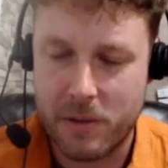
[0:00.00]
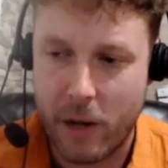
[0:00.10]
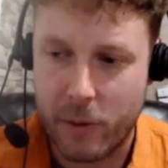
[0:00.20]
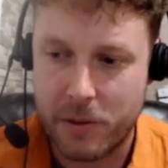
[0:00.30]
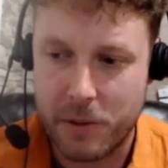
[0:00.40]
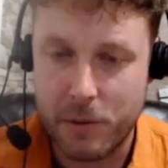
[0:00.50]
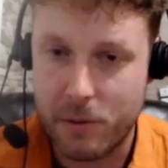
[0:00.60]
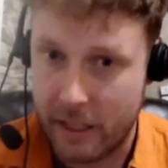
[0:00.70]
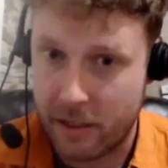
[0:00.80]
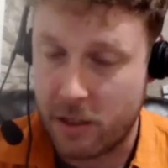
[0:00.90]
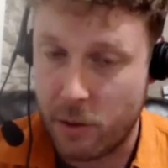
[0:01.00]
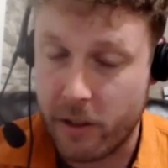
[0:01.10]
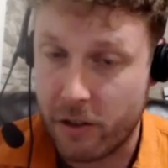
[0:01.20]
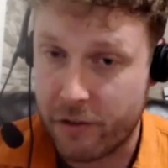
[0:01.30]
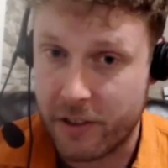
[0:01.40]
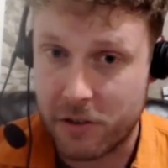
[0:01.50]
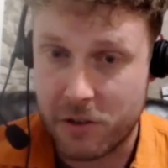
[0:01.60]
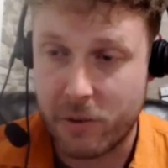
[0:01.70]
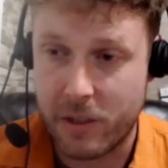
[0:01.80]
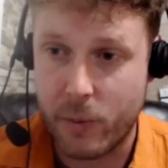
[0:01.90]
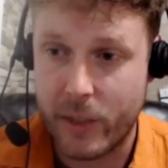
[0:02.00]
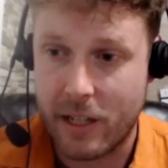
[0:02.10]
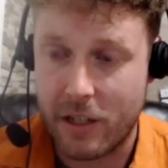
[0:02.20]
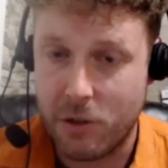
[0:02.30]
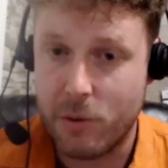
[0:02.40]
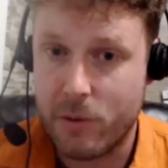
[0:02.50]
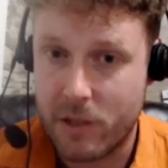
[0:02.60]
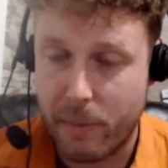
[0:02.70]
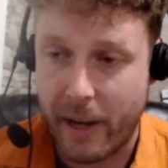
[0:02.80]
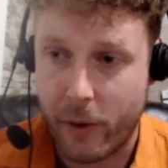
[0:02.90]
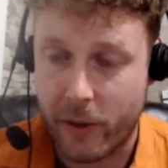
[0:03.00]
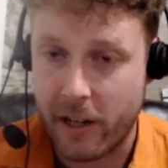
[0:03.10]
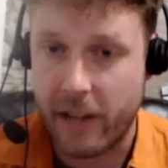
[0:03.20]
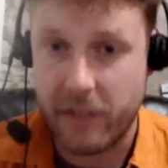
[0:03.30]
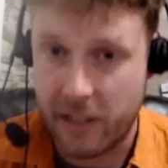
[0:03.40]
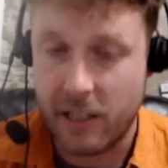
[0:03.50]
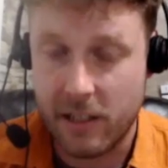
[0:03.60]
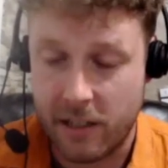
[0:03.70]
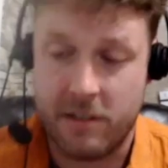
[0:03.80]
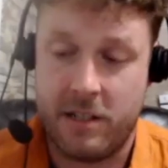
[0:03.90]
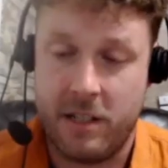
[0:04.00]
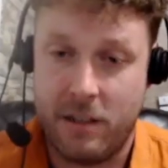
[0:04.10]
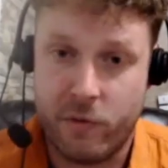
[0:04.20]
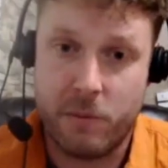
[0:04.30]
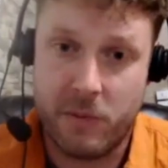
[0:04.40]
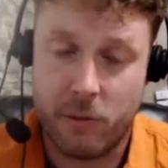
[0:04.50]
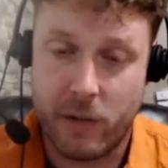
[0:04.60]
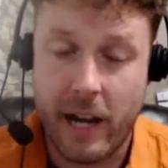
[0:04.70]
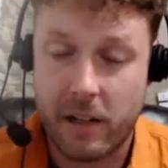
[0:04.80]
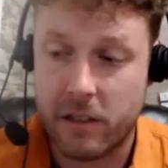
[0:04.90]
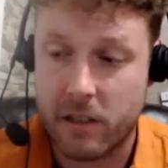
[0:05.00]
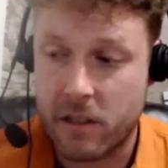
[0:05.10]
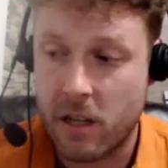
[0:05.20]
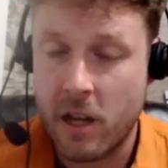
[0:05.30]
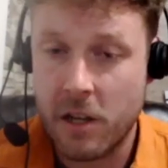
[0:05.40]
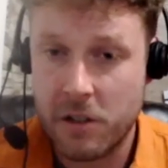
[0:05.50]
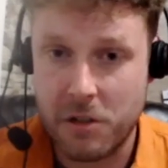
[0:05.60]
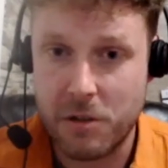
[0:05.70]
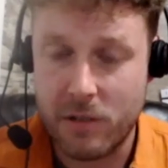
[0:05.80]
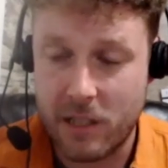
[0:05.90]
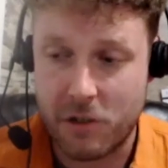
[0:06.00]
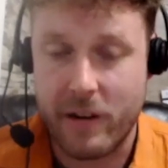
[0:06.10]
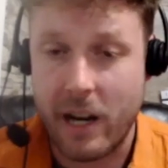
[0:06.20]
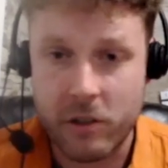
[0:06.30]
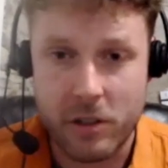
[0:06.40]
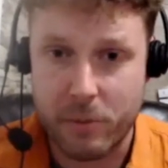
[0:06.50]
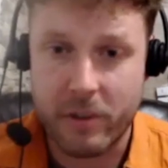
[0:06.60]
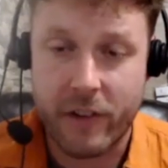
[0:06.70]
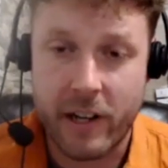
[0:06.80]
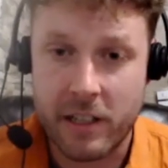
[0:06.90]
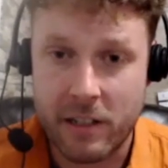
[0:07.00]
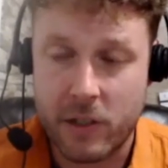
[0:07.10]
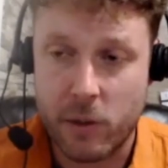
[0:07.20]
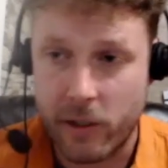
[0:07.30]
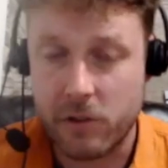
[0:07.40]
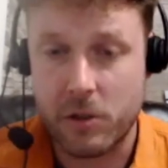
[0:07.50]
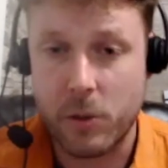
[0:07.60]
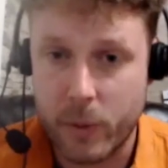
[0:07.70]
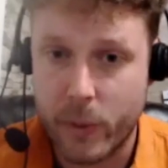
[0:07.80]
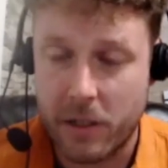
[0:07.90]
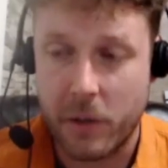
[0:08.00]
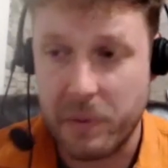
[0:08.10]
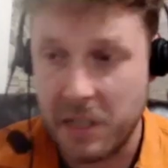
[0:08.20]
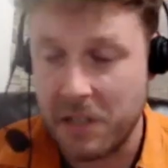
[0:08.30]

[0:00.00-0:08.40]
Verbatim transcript: out to like the oil fields so that we can use the power and the heat and the steam from the reactors to do the extraction and refining of the oil, so that we don't need